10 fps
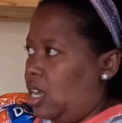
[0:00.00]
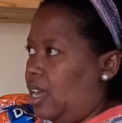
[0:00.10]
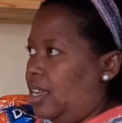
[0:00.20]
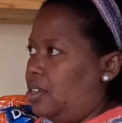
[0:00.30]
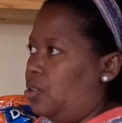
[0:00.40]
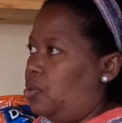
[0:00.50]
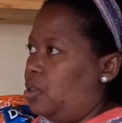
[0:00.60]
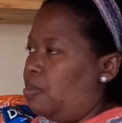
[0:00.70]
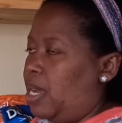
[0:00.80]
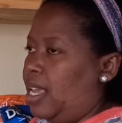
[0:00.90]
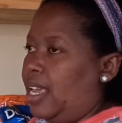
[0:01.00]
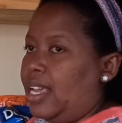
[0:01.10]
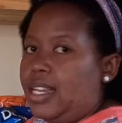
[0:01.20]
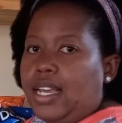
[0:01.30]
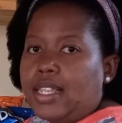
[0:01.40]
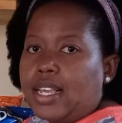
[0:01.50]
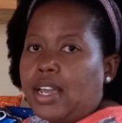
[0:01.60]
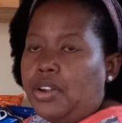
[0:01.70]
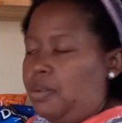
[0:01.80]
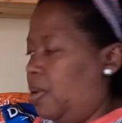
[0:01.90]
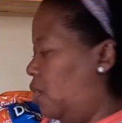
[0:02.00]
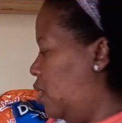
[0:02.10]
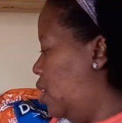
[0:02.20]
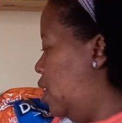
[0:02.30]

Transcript: I don't buy any other curry powder